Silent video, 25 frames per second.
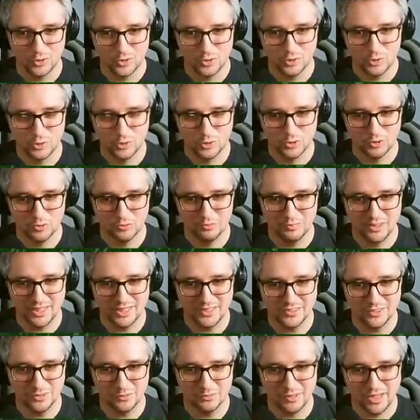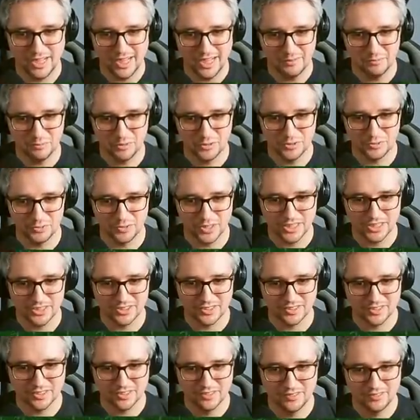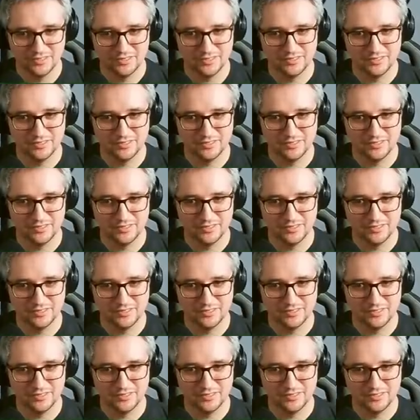low, medium, high moderation.